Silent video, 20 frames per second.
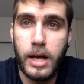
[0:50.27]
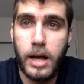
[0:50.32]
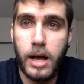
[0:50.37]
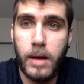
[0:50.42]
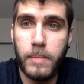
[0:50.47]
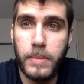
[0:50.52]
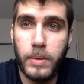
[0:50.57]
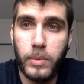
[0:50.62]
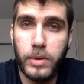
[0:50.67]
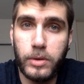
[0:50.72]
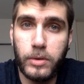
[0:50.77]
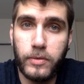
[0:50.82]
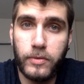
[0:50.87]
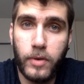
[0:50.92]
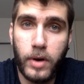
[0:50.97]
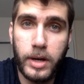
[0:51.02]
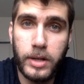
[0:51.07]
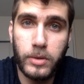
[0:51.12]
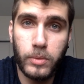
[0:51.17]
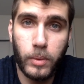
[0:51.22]
Um, and when you
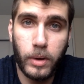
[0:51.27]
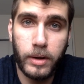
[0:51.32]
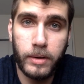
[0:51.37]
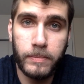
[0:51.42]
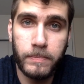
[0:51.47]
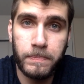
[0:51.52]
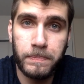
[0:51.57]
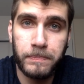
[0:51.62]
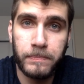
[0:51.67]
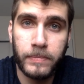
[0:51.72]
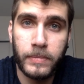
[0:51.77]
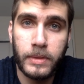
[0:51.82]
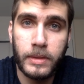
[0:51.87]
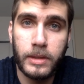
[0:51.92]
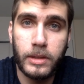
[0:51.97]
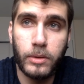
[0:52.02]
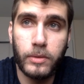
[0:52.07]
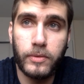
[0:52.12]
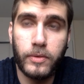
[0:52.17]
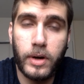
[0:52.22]
find one,
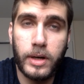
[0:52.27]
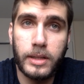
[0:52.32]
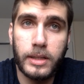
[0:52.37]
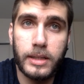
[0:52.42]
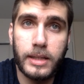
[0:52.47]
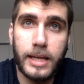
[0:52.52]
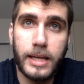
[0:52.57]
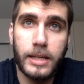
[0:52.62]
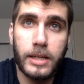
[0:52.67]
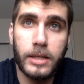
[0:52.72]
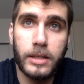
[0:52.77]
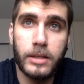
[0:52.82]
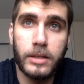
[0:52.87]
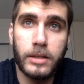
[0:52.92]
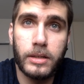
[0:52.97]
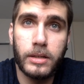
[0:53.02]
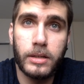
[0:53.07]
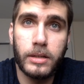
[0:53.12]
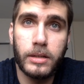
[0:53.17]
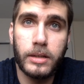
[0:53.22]
you'll find that they
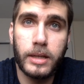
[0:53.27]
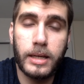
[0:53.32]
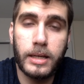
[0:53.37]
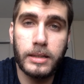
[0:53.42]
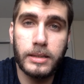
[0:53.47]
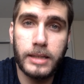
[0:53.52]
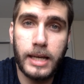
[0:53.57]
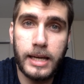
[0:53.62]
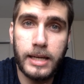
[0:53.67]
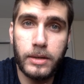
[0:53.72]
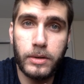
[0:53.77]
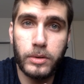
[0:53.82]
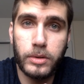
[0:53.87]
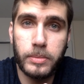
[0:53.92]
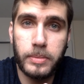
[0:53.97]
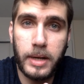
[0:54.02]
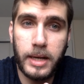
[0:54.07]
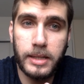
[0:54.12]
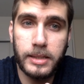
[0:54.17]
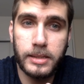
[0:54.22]
can they can take you to
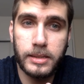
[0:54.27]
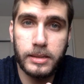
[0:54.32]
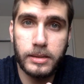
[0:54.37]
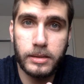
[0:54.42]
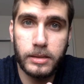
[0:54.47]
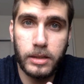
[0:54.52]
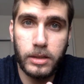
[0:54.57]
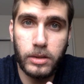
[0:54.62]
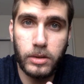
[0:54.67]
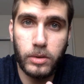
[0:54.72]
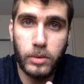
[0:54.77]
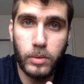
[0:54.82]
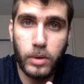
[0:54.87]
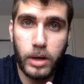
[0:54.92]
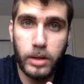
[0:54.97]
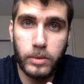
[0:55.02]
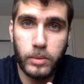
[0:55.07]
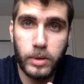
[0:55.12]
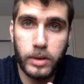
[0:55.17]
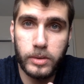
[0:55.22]
places that you
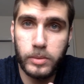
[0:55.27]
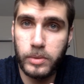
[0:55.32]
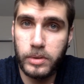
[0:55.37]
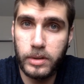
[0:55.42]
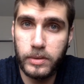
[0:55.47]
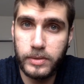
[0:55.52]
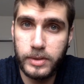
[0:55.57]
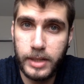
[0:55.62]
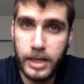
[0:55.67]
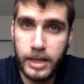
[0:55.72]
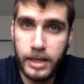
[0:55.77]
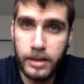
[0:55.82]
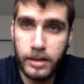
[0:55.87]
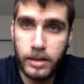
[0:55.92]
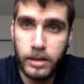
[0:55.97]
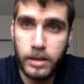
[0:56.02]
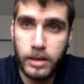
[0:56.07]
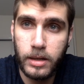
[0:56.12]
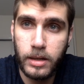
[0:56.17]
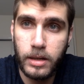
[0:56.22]
otherwise wouldn't have seen.
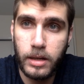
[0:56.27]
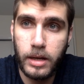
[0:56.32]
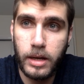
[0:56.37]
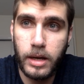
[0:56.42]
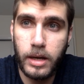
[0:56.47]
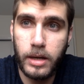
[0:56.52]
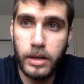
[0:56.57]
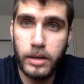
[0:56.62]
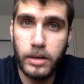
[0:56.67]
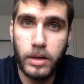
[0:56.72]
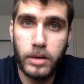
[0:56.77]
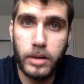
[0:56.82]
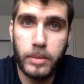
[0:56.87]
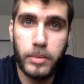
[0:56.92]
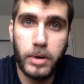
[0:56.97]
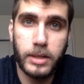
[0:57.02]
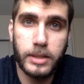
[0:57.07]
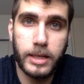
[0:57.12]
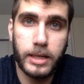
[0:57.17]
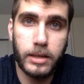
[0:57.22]
Uh, you know, they
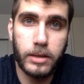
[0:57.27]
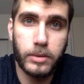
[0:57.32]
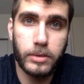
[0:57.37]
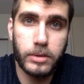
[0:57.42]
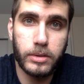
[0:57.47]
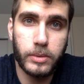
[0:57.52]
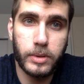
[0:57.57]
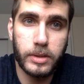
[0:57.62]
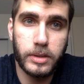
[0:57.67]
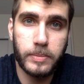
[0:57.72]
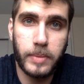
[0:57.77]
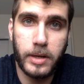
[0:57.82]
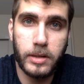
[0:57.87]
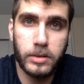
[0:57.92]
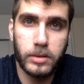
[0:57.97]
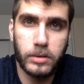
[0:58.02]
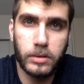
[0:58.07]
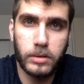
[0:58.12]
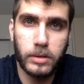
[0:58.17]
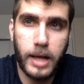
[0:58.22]
might take you to a
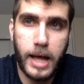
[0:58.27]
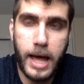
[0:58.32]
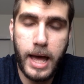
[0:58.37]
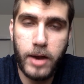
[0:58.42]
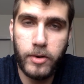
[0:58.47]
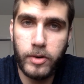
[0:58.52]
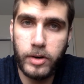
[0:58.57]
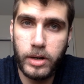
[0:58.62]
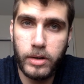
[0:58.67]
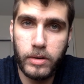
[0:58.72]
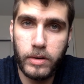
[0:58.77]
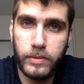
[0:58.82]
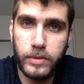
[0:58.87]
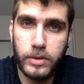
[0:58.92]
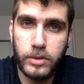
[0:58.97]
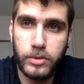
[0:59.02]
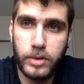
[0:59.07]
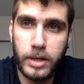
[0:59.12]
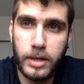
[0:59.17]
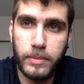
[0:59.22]
special area of the
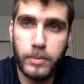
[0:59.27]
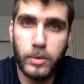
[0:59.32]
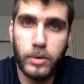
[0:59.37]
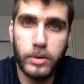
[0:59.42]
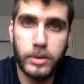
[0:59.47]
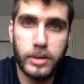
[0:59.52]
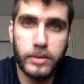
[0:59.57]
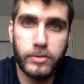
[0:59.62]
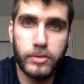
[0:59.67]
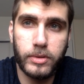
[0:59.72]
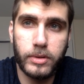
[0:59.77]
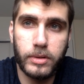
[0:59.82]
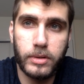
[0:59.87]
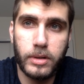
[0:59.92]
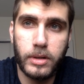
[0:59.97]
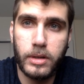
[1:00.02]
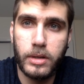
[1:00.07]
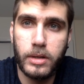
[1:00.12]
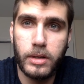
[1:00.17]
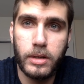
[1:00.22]
dream or a different
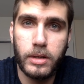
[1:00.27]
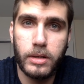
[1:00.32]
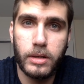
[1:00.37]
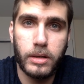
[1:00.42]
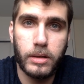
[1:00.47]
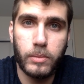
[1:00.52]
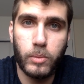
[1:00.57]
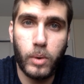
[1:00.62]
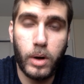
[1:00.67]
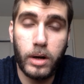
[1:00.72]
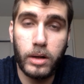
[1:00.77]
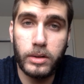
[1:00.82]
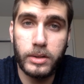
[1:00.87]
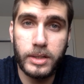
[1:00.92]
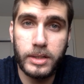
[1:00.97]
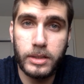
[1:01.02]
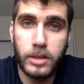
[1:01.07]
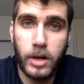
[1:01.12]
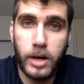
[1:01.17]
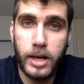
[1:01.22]
world
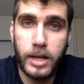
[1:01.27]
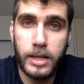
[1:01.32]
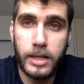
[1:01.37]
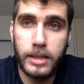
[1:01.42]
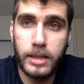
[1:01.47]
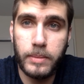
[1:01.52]
entirely.